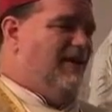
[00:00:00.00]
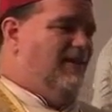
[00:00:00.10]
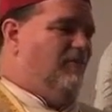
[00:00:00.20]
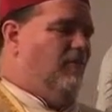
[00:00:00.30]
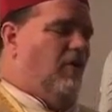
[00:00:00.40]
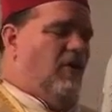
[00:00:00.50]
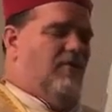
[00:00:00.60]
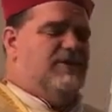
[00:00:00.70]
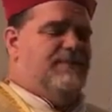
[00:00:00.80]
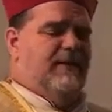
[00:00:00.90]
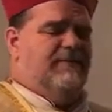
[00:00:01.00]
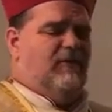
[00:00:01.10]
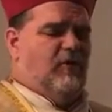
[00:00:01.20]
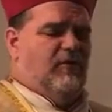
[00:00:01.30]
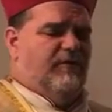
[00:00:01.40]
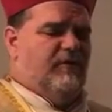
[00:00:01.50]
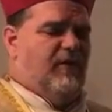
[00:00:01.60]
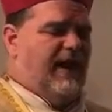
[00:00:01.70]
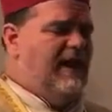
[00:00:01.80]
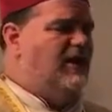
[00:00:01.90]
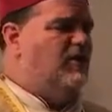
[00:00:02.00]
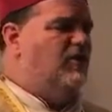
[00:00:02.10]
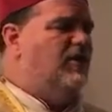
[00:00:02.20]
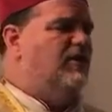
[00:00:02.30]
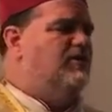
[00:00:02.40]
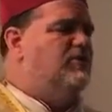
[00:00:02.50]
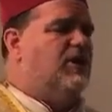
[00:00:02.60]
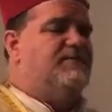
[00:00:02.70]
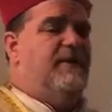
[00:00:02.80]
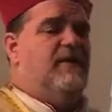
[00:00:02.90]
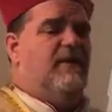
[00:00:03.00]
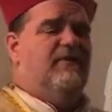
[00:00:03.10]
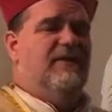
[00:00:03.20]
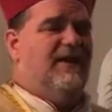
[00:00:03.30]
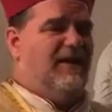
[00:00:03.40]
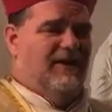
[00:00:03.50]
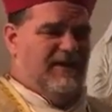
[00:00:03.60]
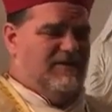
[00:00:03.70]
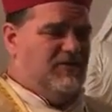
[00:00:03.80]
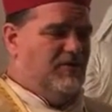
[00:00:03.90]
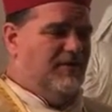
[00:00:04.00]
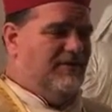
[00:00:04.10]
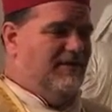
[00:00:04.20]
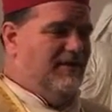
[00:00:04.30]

There will always be souls who hate good just because it uh, is good,